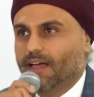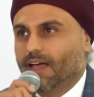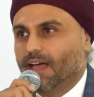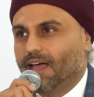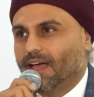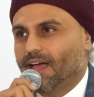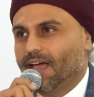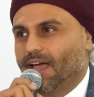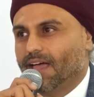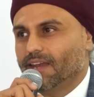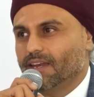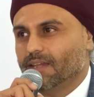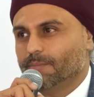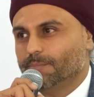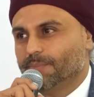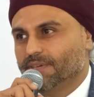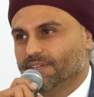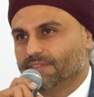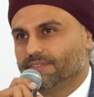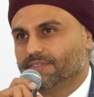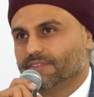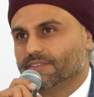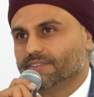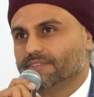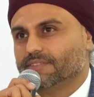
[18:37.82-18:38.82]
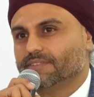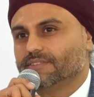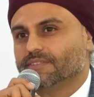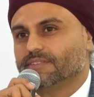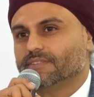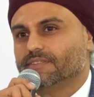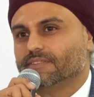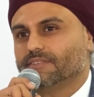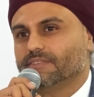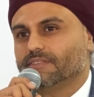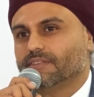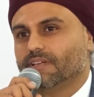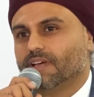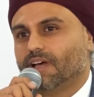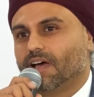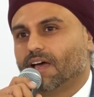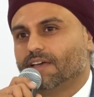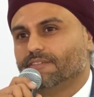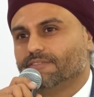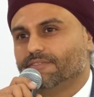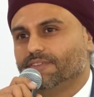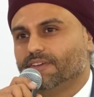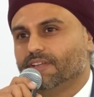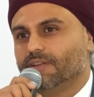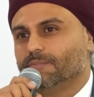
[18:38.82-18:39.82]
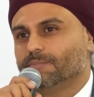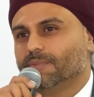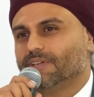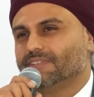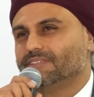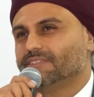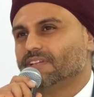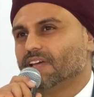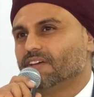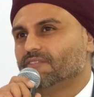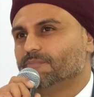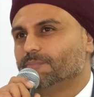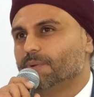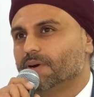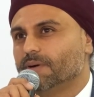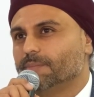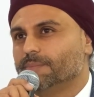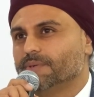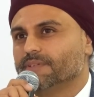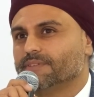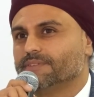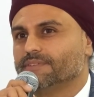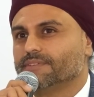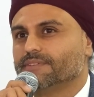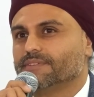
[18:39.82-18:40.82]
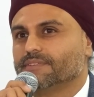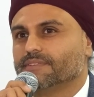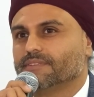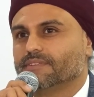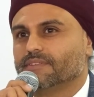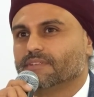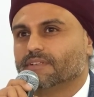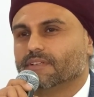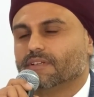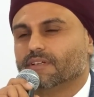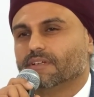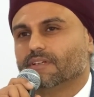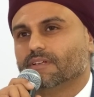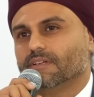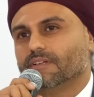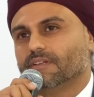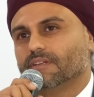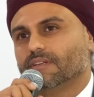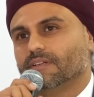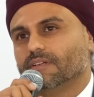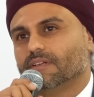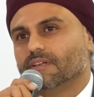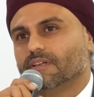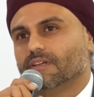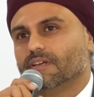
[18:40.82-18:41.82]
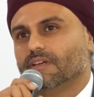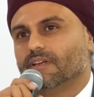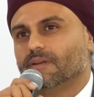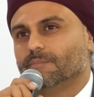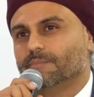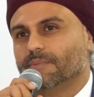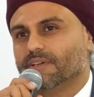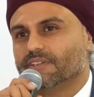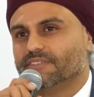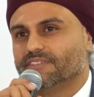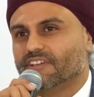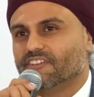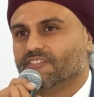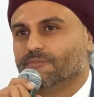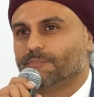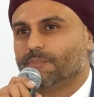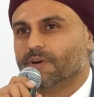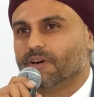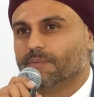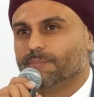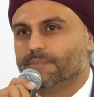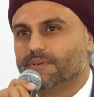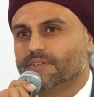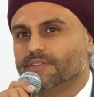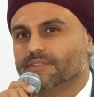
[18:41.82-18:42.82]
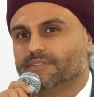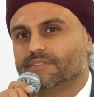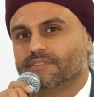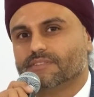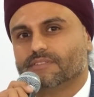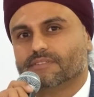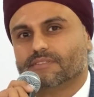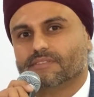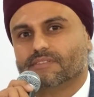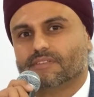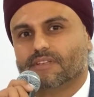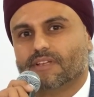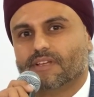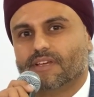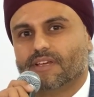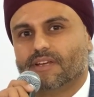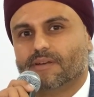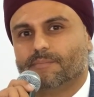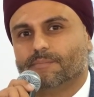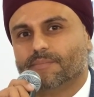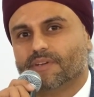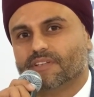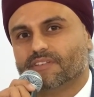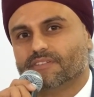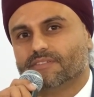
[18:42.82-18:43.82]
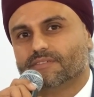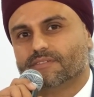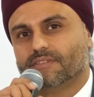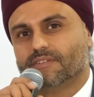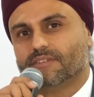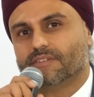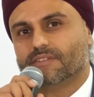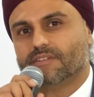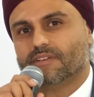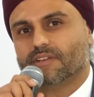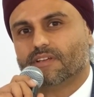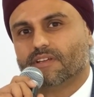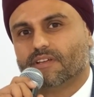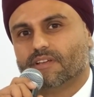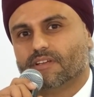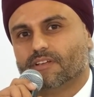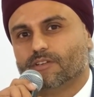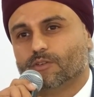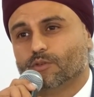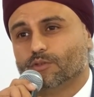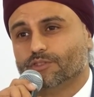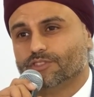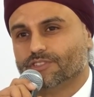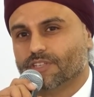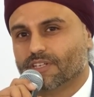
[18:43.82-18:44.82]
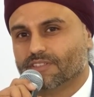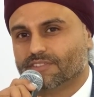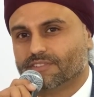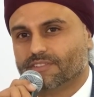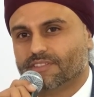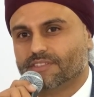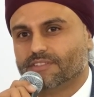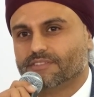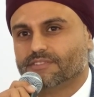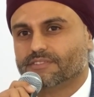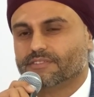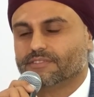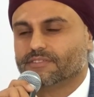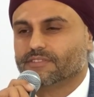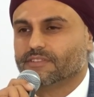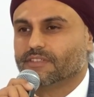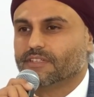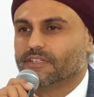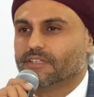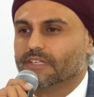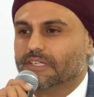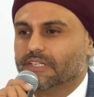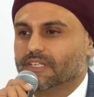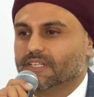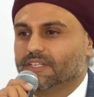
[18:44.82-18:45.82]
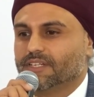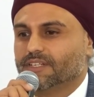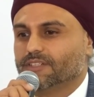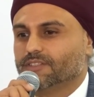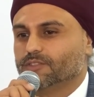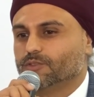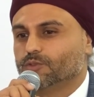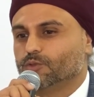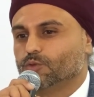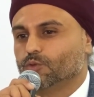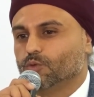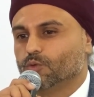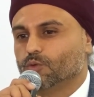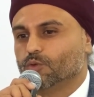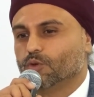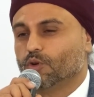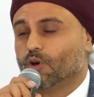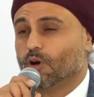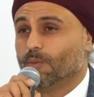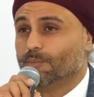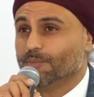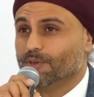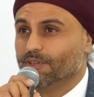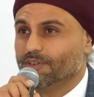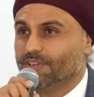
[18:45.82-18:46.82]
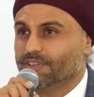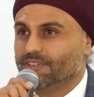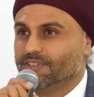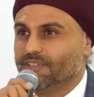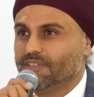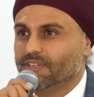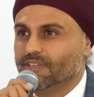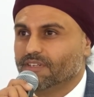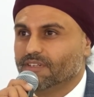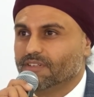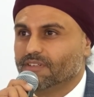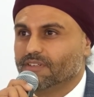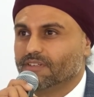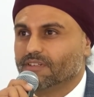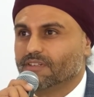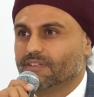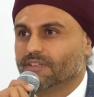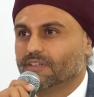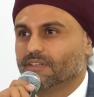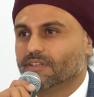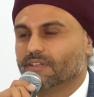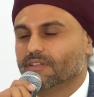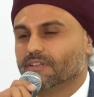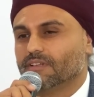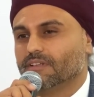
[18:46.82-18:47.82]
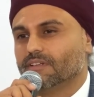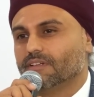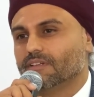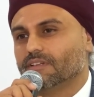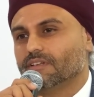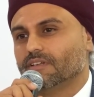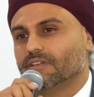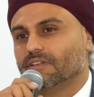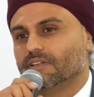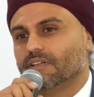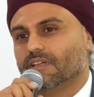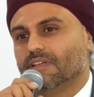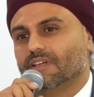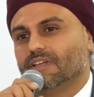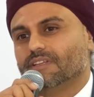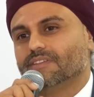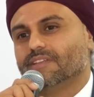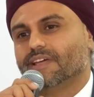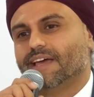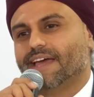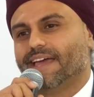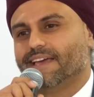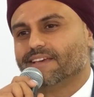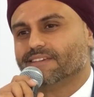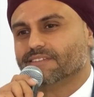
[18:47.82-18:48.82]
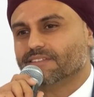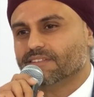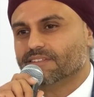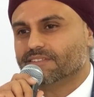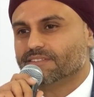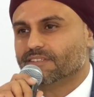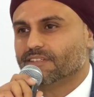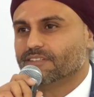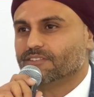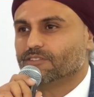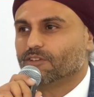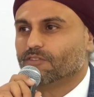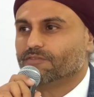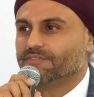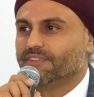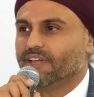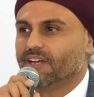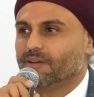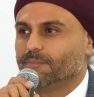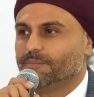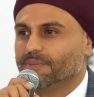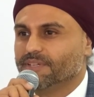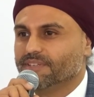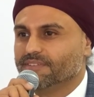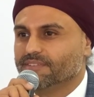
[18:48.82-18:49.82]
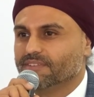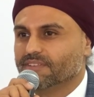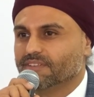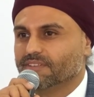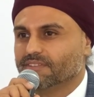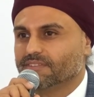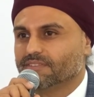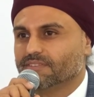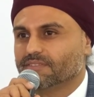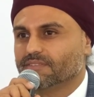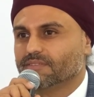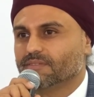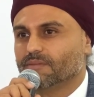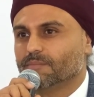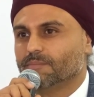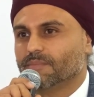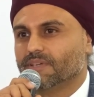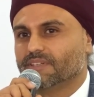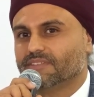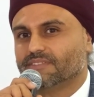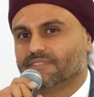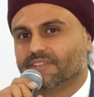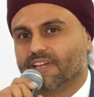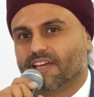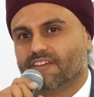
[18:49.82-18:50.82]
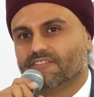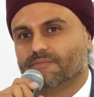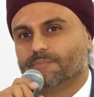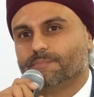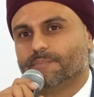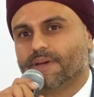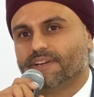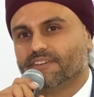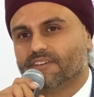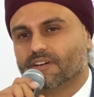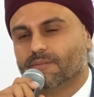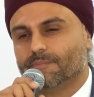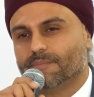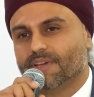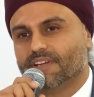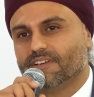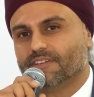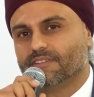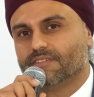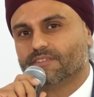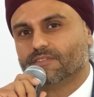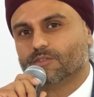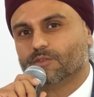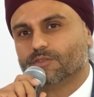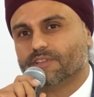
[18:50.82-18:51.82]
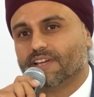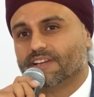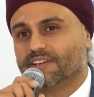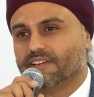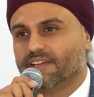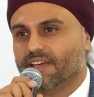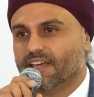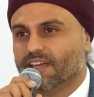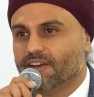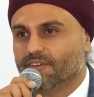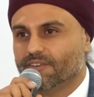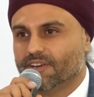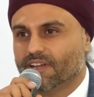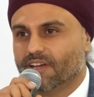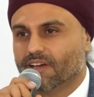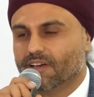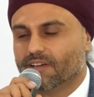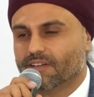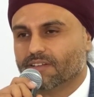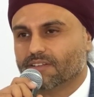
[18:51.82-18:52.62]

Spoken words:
Any business, I feel, must have purpose. It must have purpose. It must do justice to community. The existence of that business must have betterment to that area,